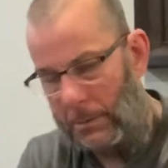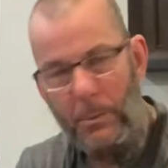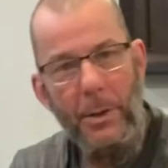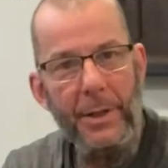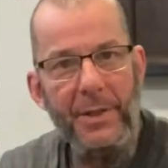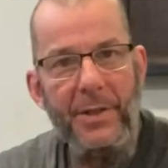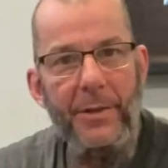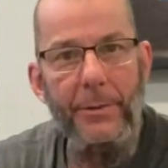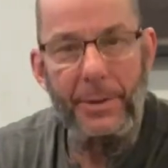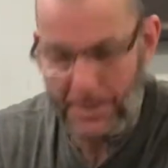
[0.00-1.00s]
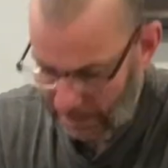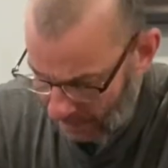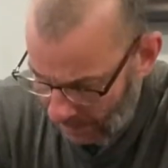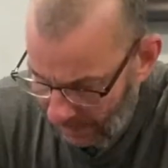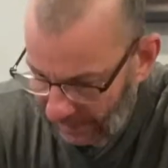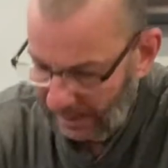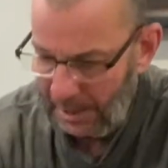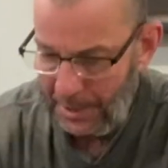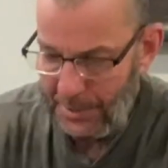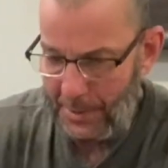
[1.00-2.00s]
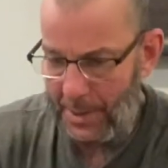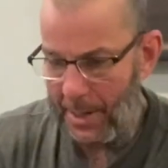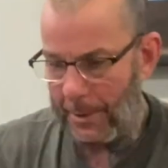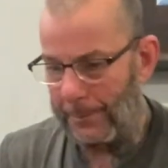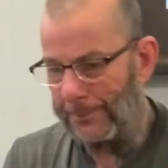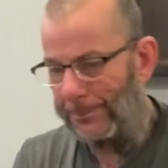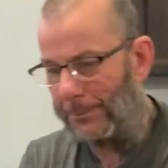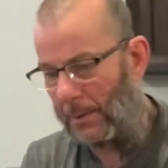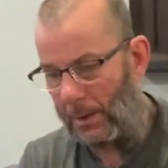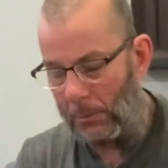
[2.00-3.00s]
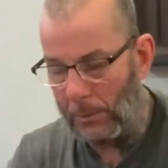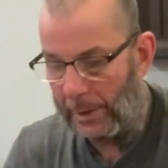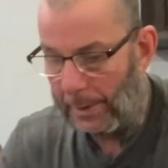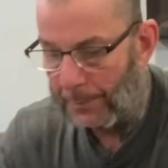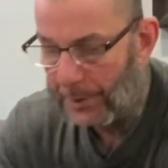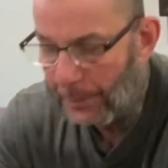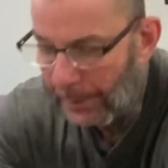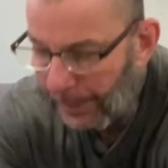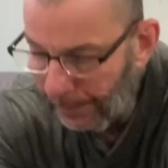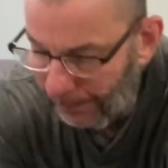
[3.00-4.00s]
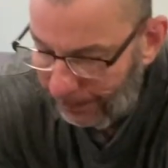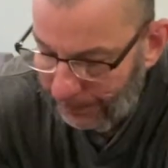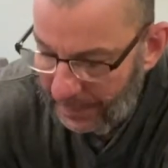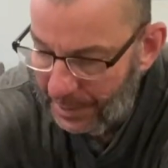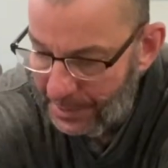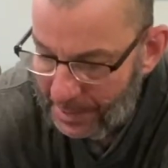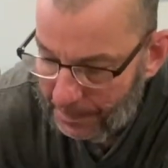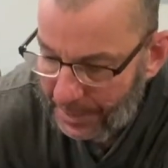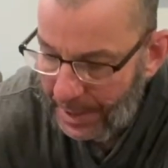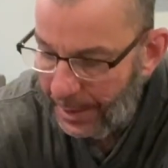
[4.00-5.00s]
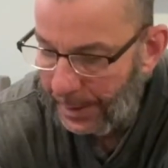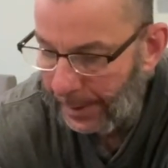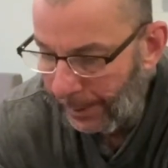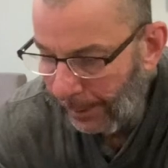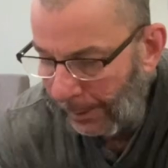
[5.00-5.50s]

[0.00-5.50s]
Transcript: What a difference. So now what I'm doing is I'm taking